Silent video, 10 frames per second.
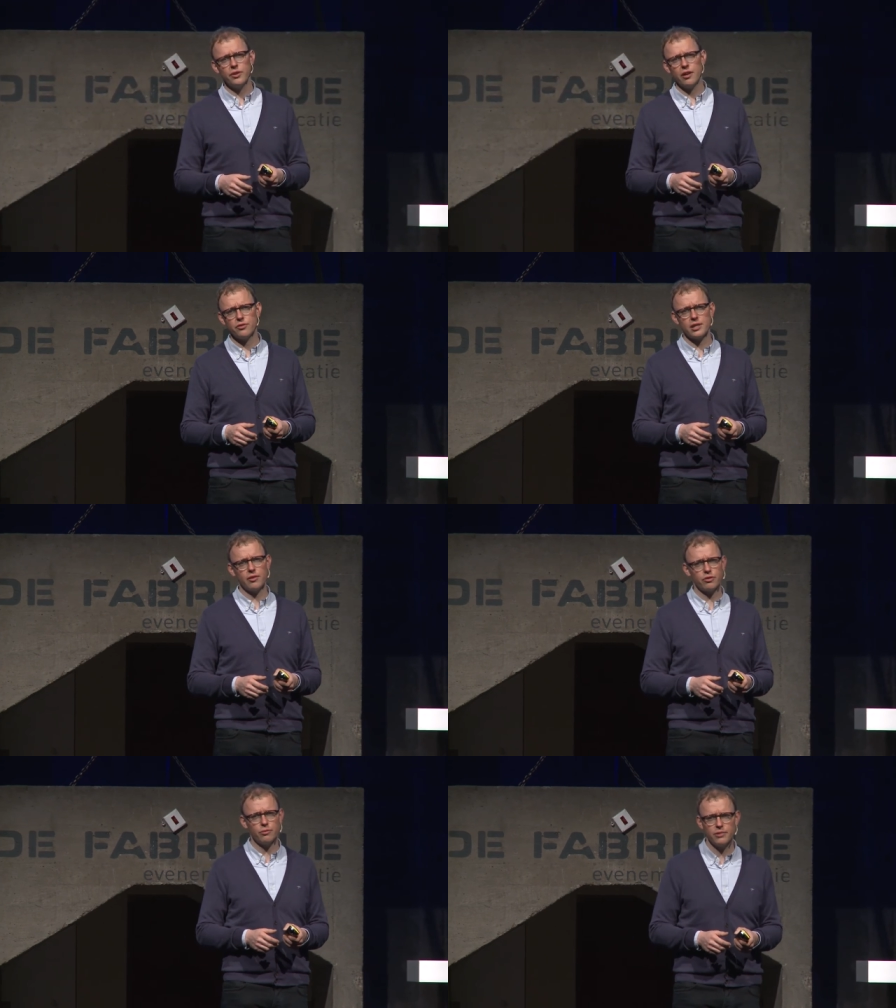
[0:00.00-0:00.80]
we have
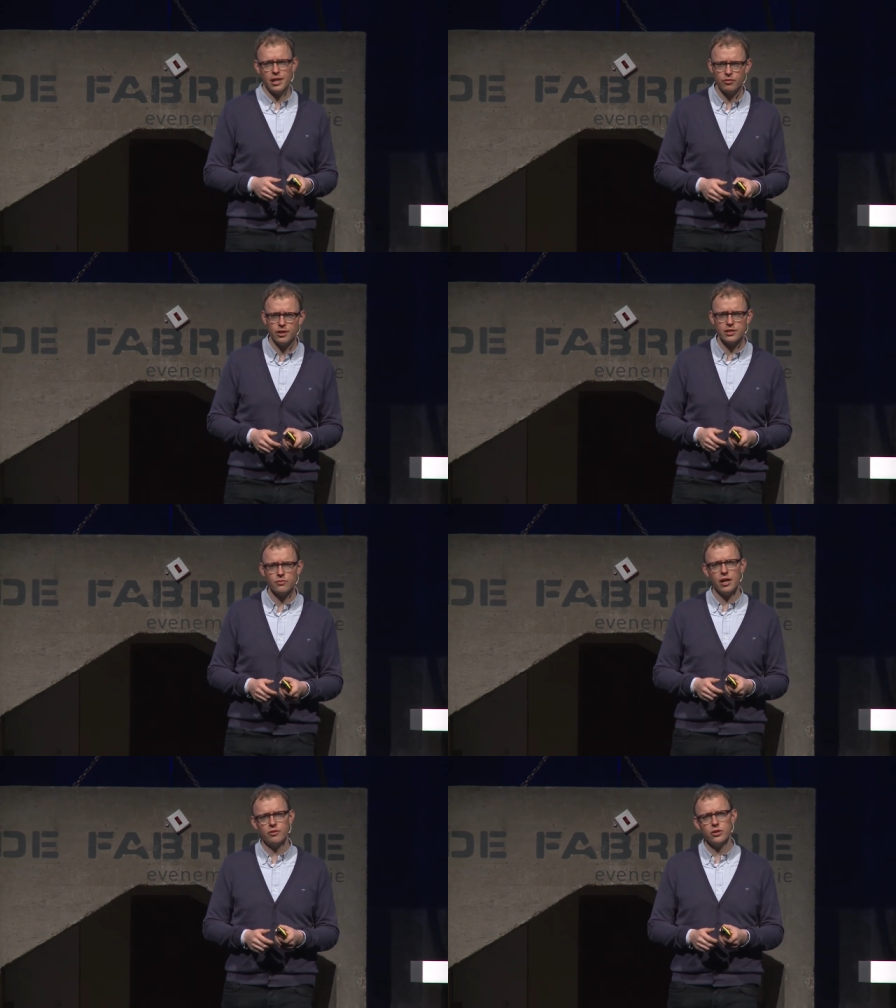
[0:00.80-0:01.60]
stuff from Netflix,
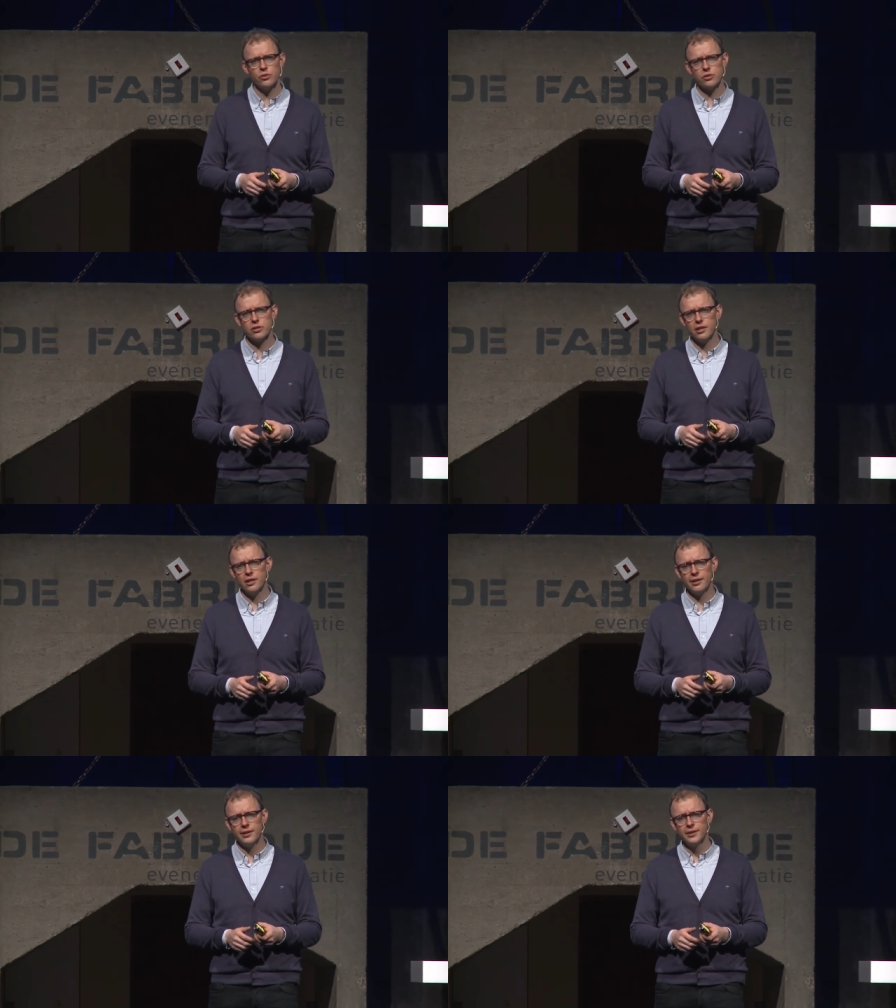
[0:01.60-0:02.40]
we have used,
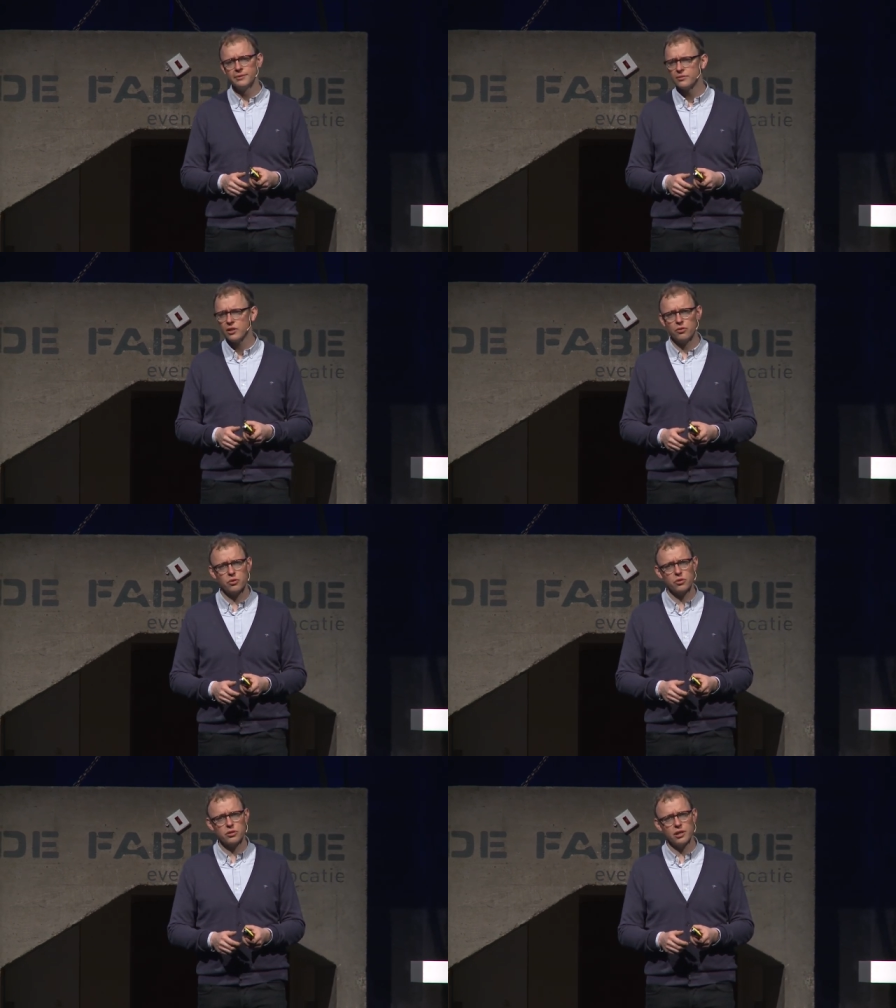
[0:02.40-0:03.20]
uh, of
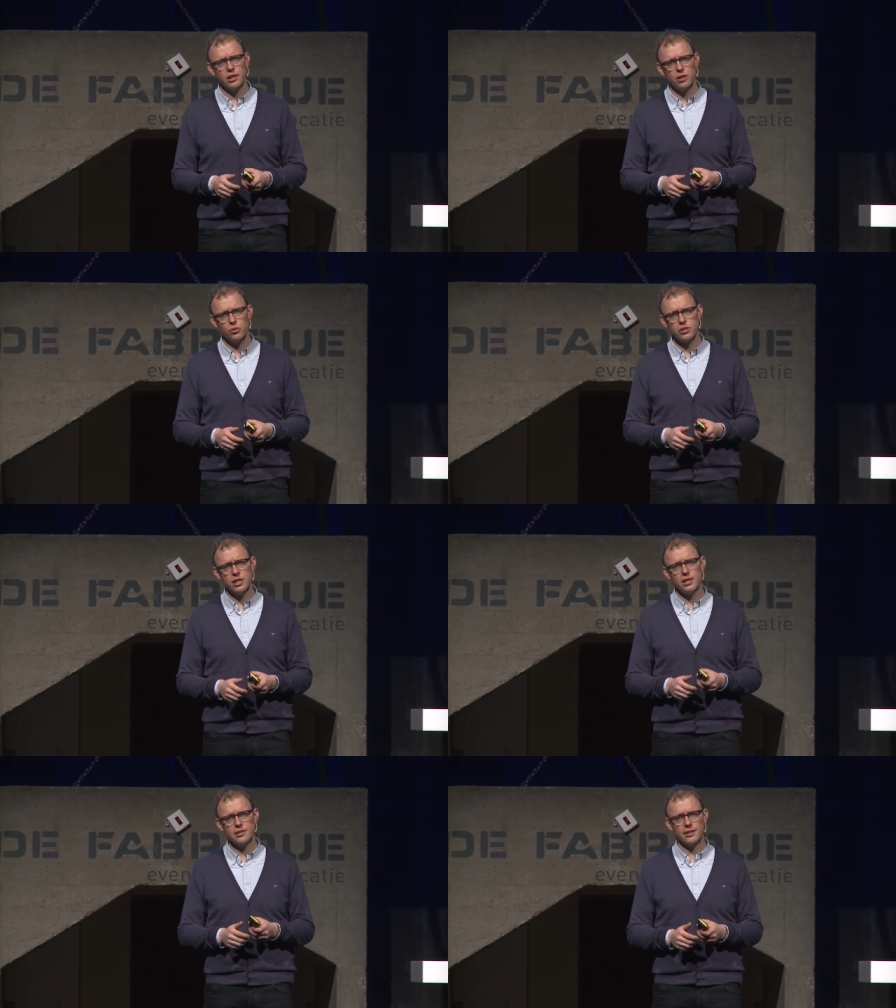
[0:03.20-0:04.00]
course, uh,
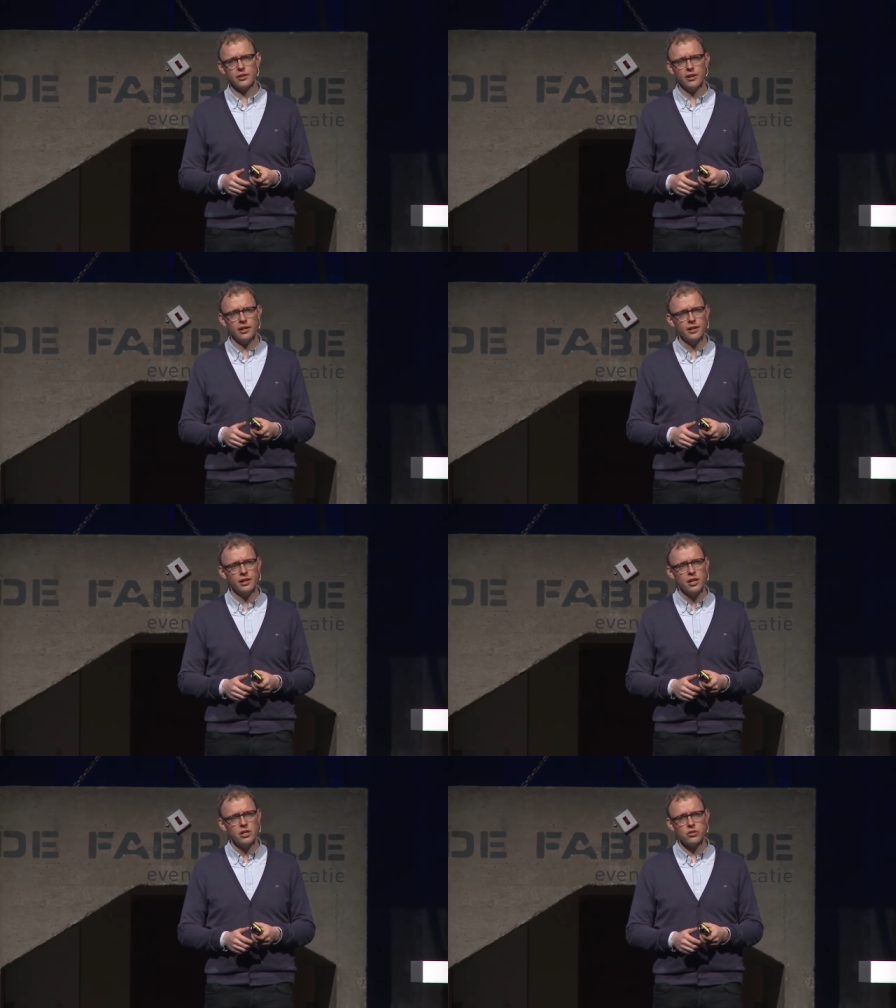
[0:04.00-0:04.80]
Lucene, etc.
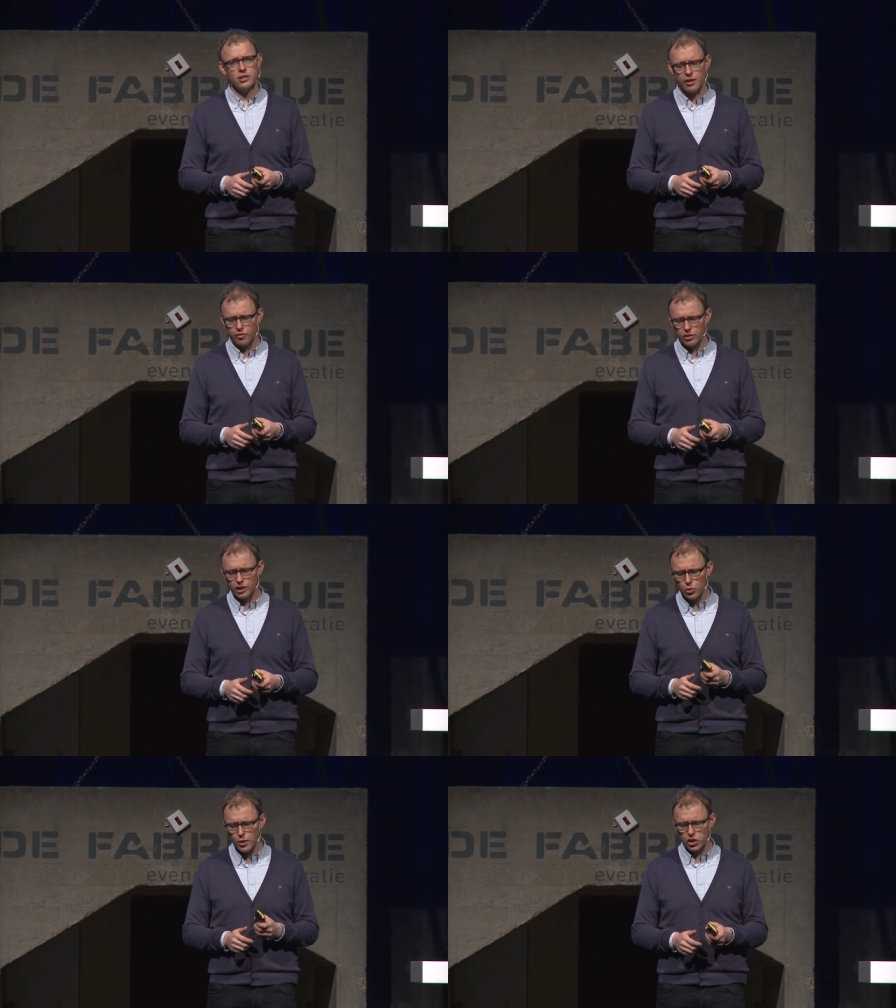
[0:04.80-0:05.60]
So therefore,
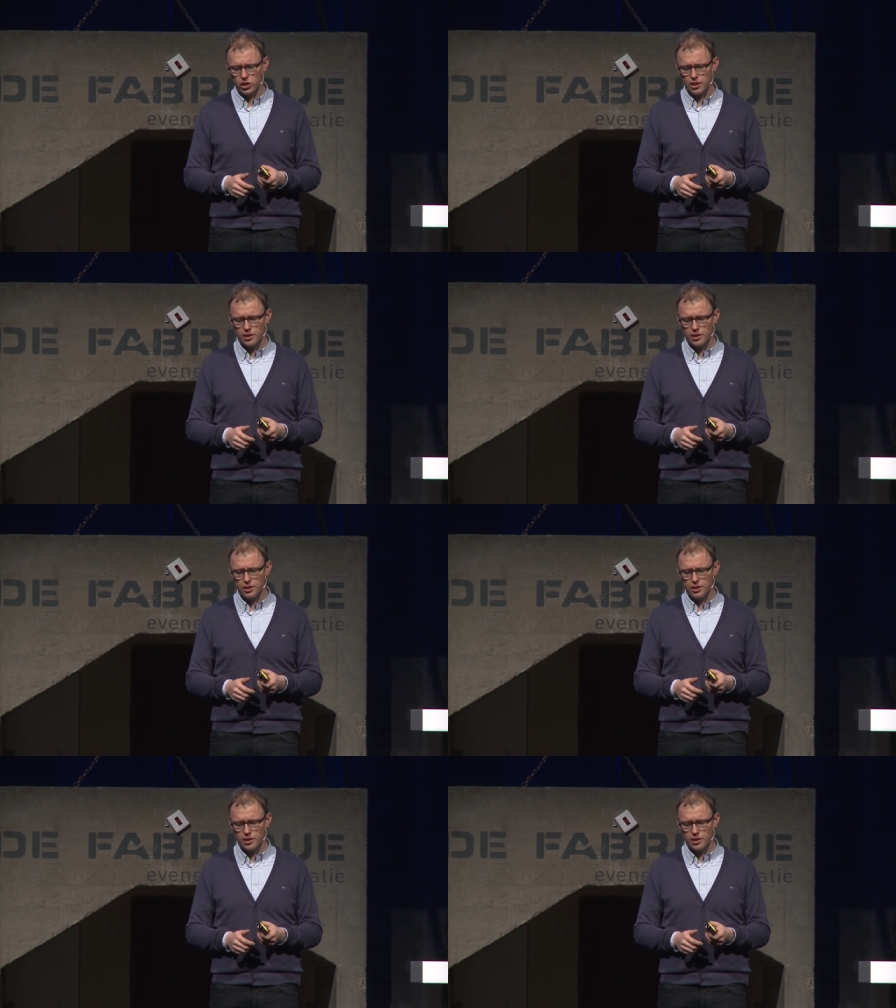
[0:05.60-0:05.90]
the question